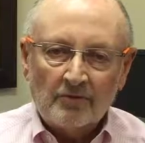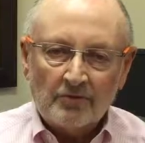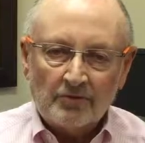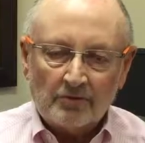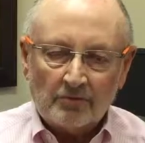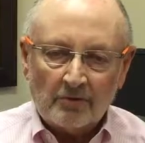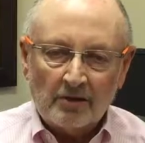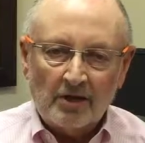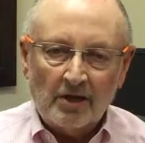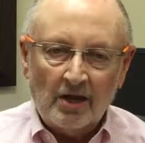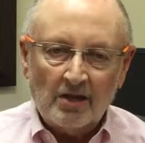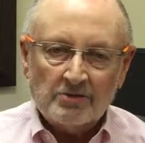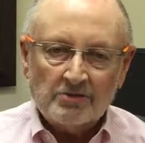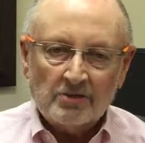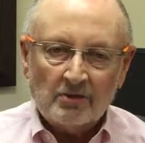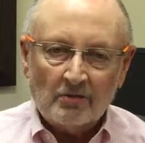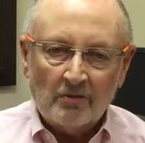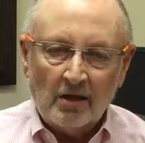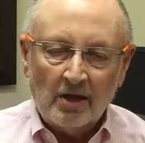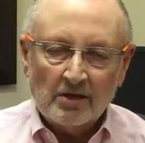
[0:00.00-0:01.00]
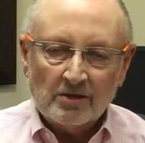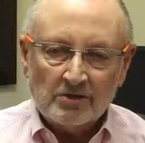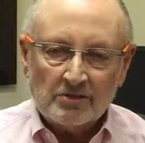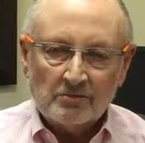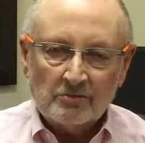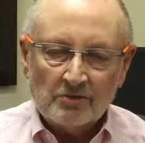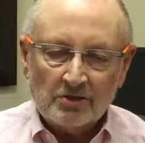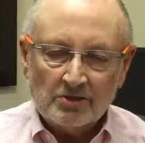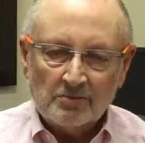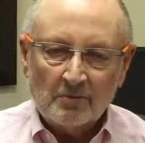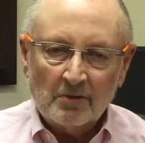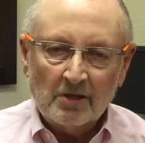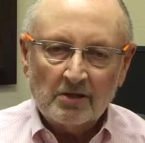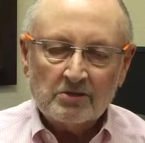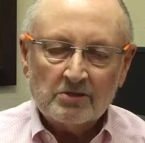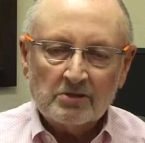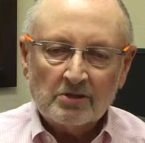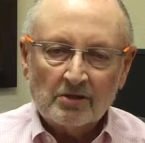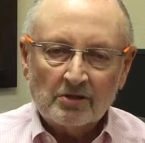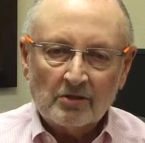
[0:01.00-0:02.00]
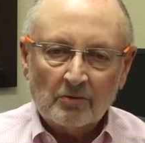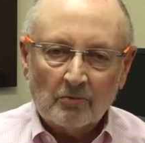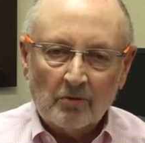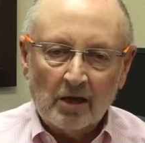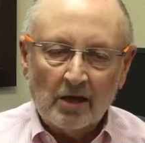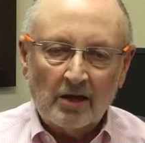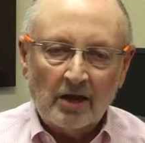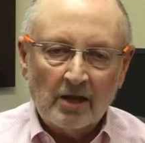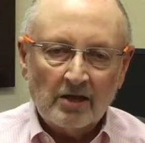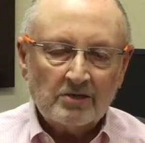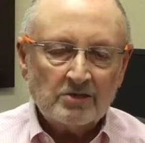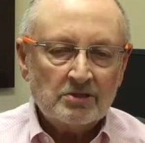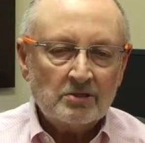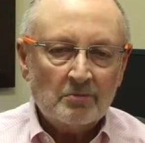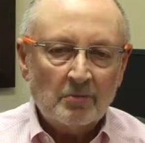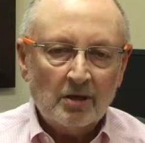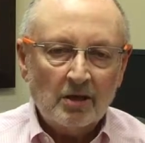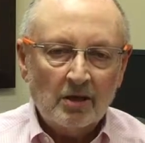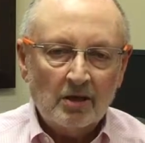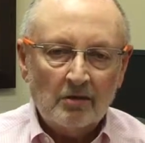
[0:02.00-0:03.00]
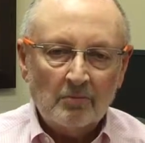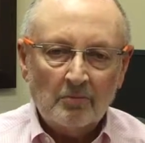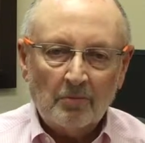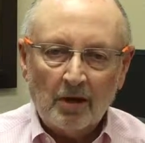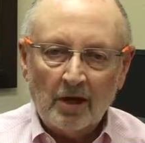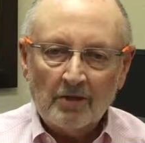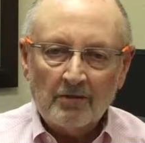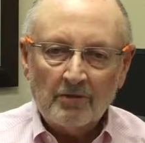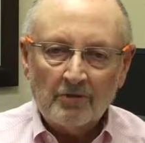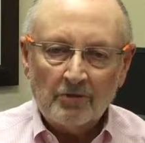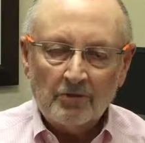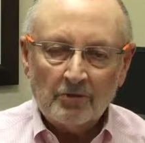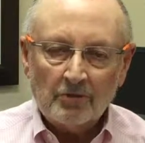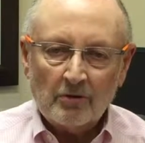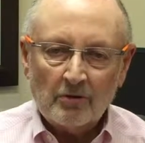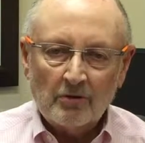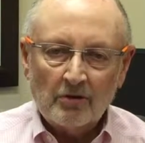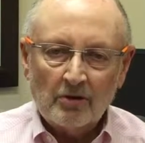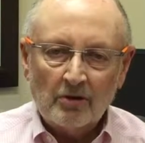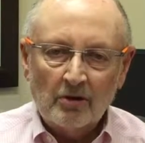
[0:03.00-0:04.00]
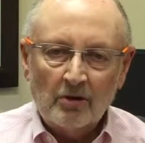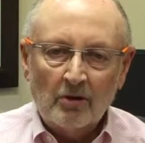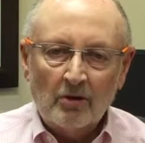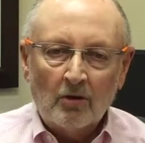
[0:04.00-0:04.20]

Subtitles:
3 days of grace, which means that the rent has to be in by the 3rd,